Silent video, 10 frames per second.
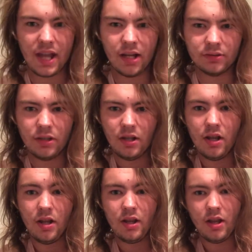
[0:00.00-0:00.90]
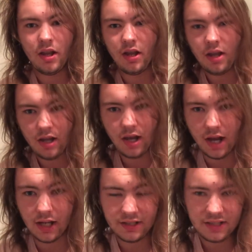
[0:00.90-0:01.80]
out.
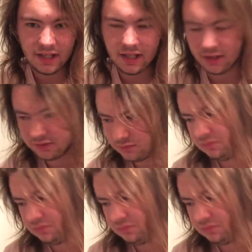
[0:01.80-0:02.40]
And I did it